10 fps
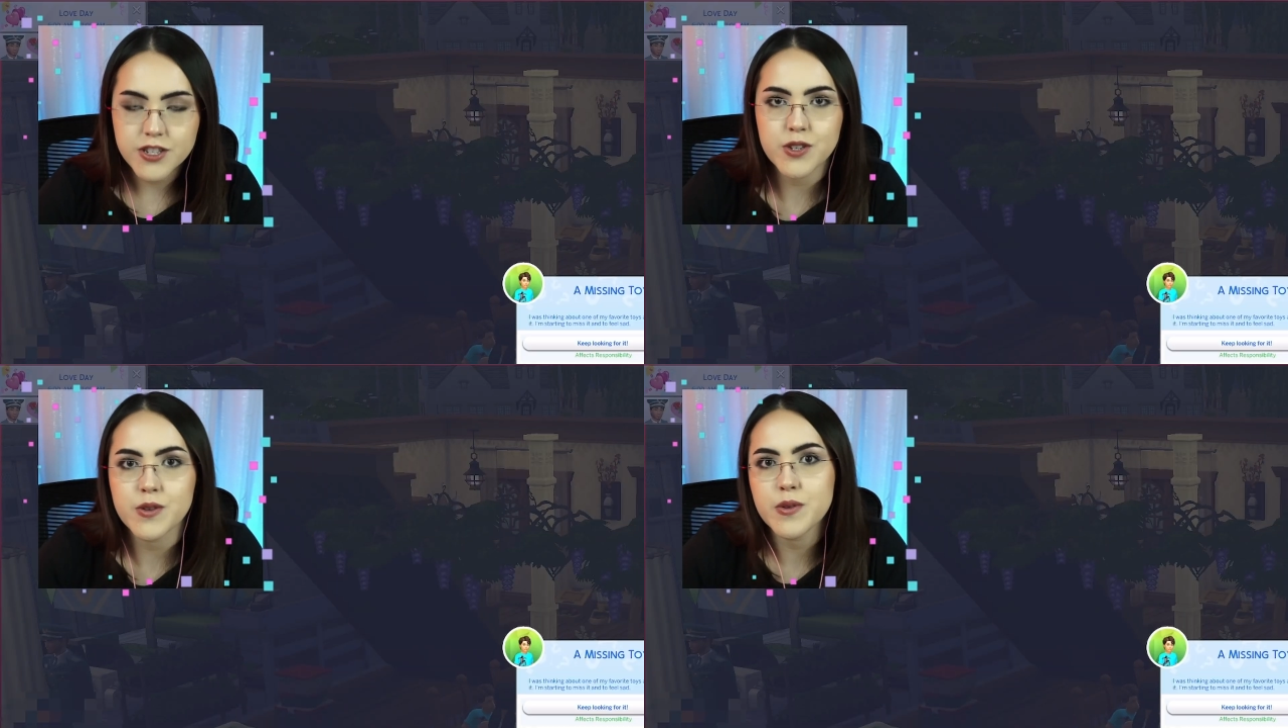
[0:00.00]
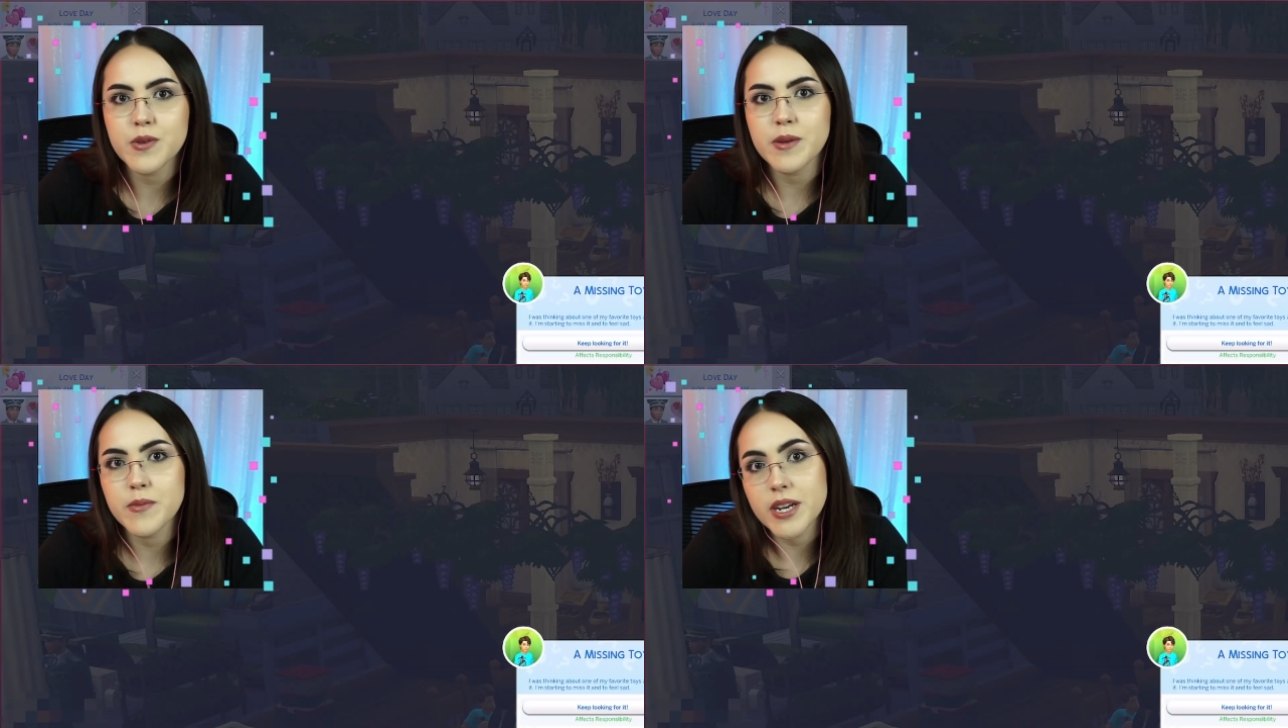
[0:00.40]
to
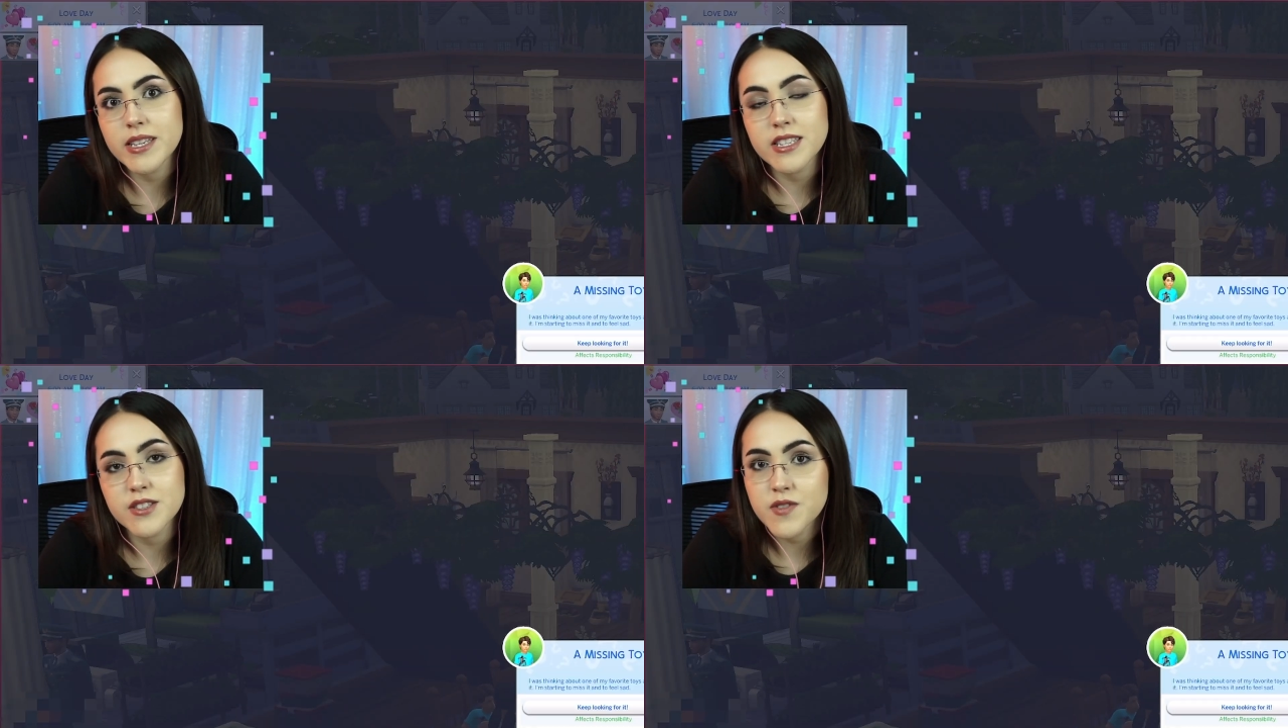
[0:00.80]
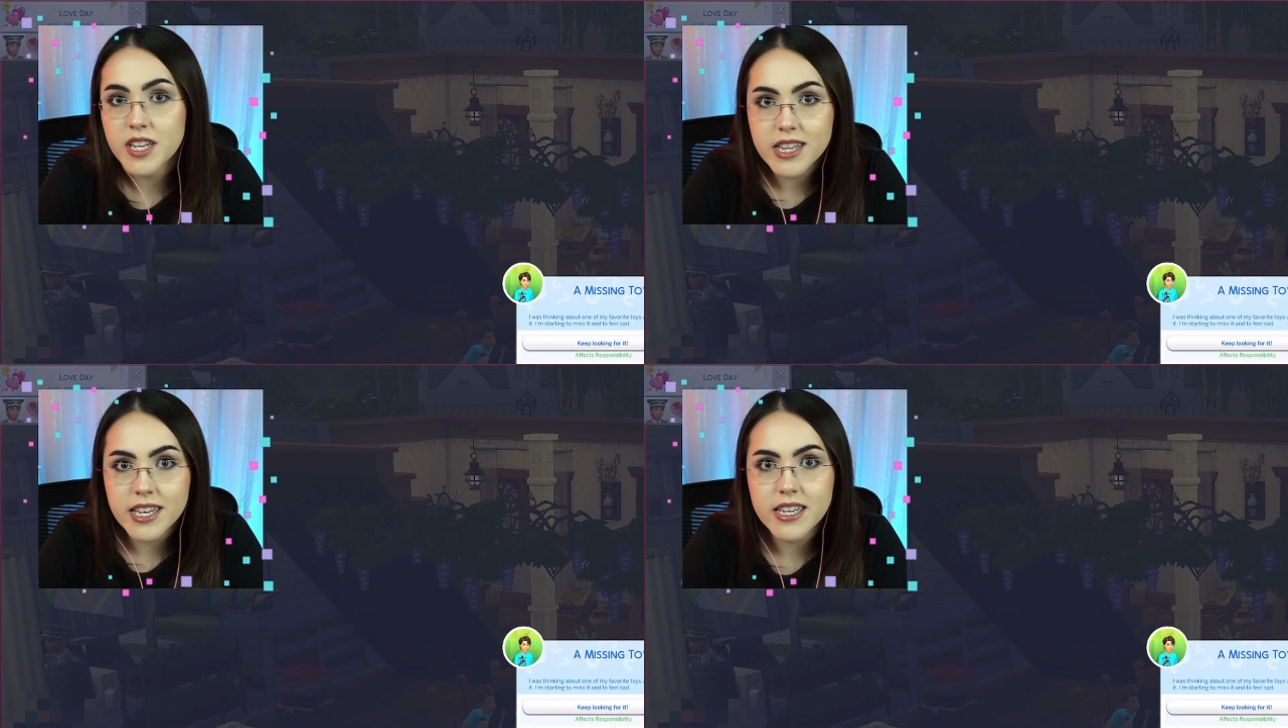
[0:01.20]
embrace his
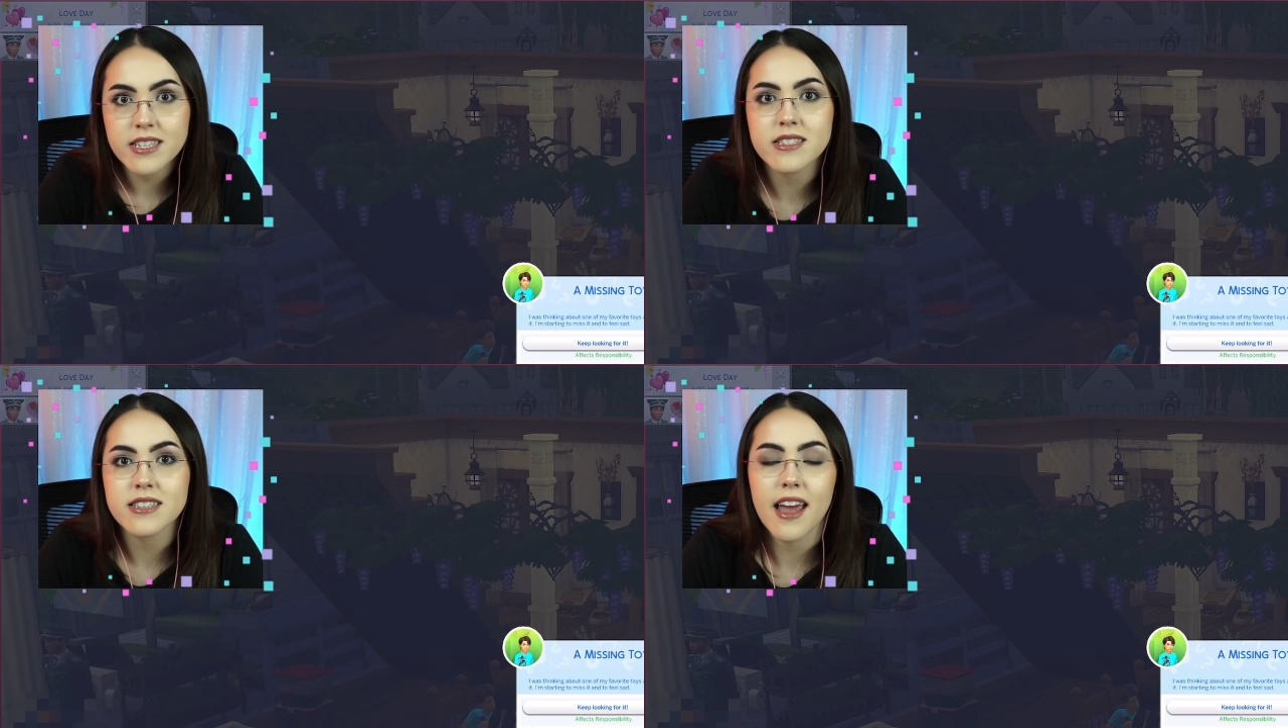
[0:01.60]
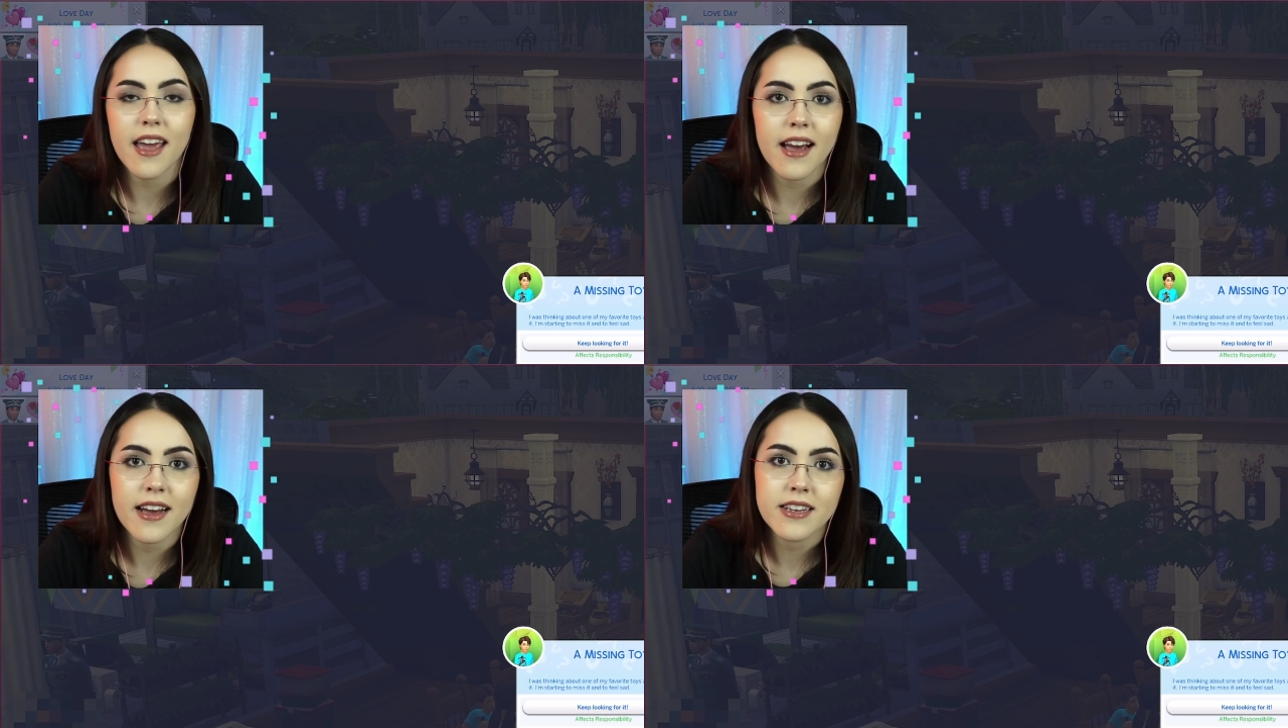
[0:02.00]
feelings
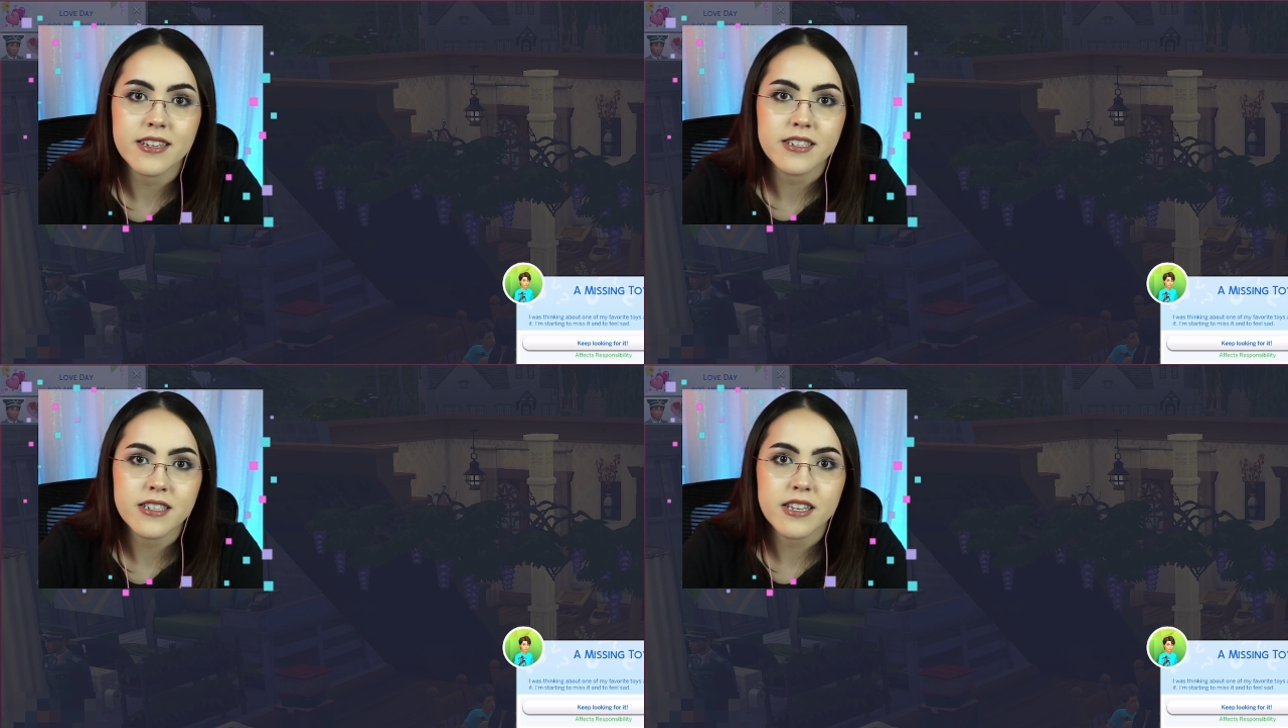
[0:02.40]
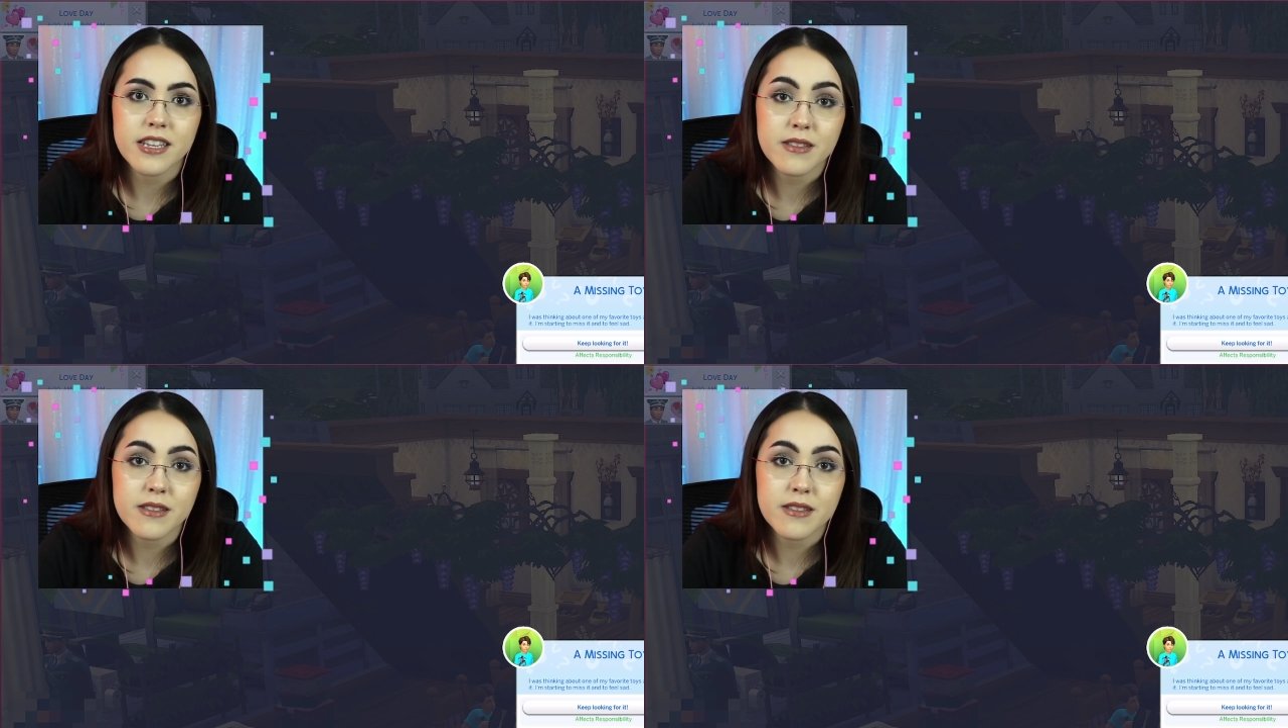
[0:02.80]
and